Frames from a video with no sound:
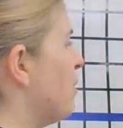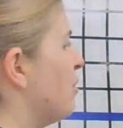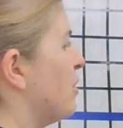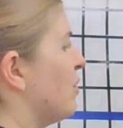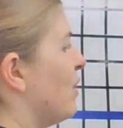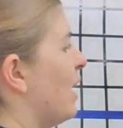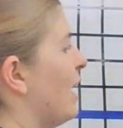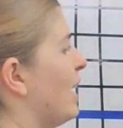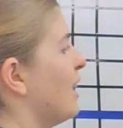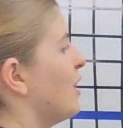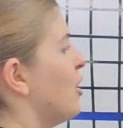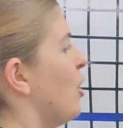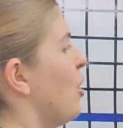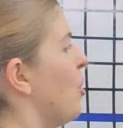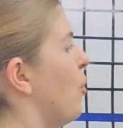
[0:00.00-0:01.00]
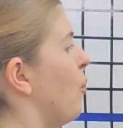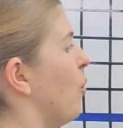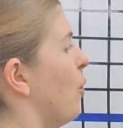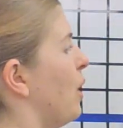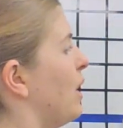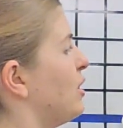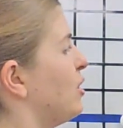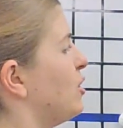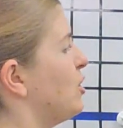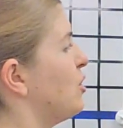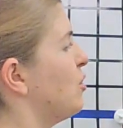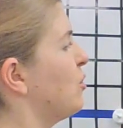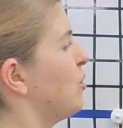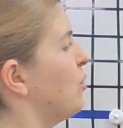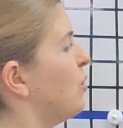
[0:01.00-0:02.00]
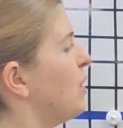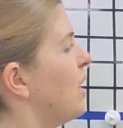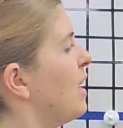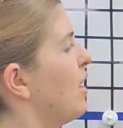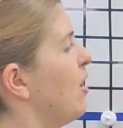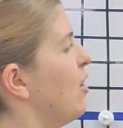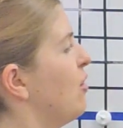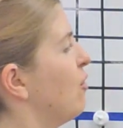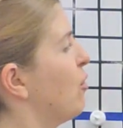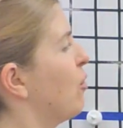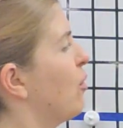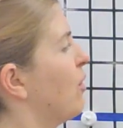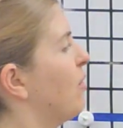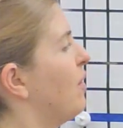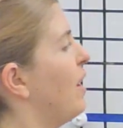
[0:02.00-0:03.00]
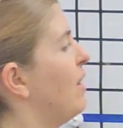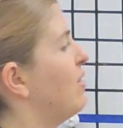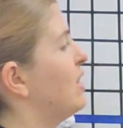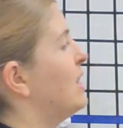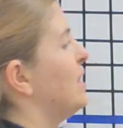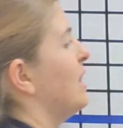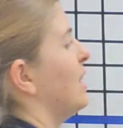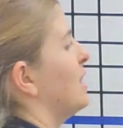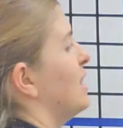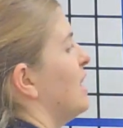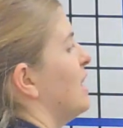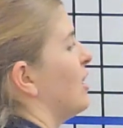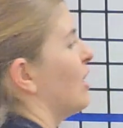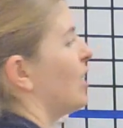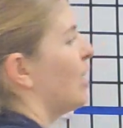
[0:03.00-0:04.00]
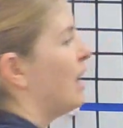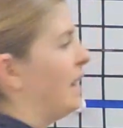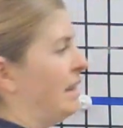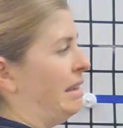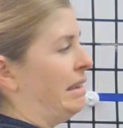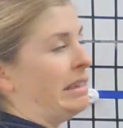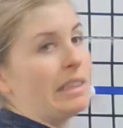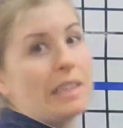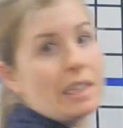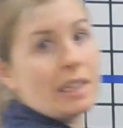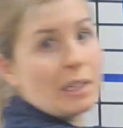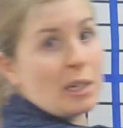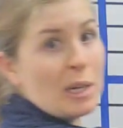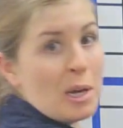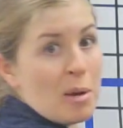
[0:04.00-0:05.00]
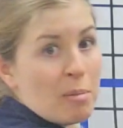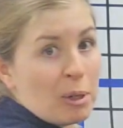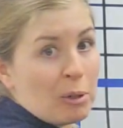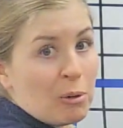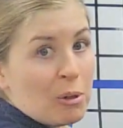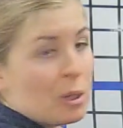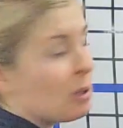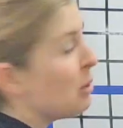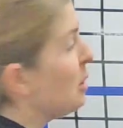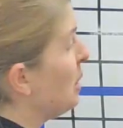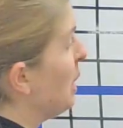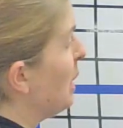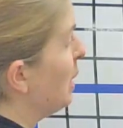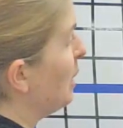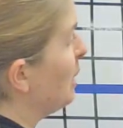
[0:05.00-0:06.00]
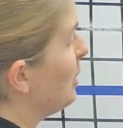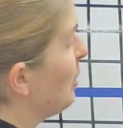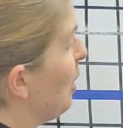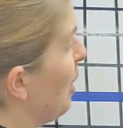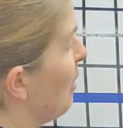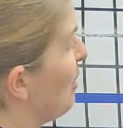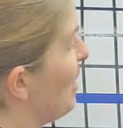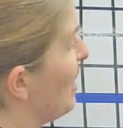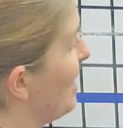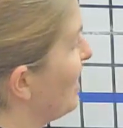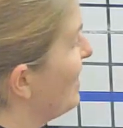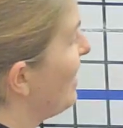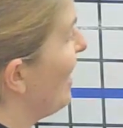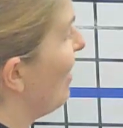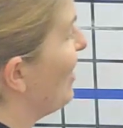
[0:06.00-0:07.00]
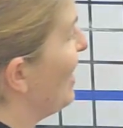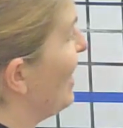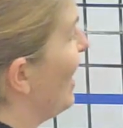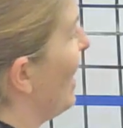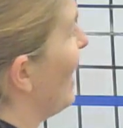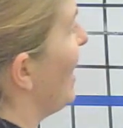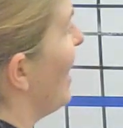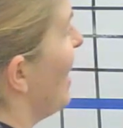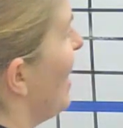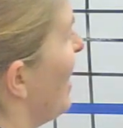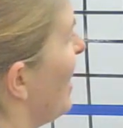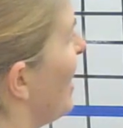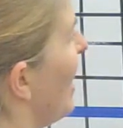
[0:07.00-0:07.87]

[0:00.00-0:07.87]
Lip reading: we would find 1, 2, 3, 4, 5, 6 here. And then my coordinate grid kind of cuts off 7, 8,